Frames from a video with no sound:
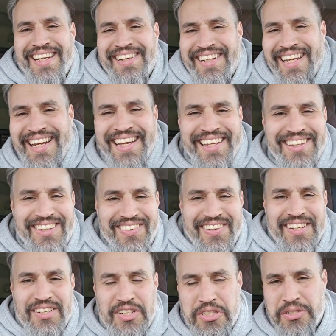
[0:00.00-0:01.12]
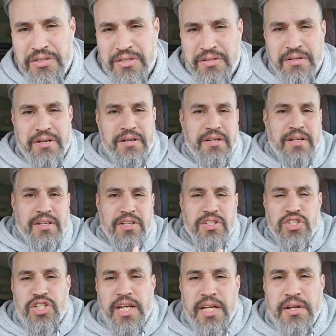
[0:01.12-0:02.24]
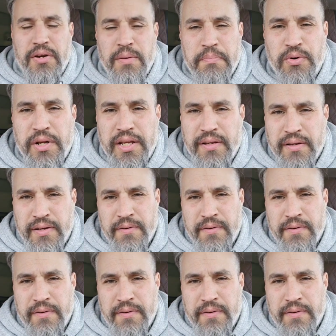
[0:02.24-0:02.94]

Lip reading: You're getting into it, you're shaking your booty.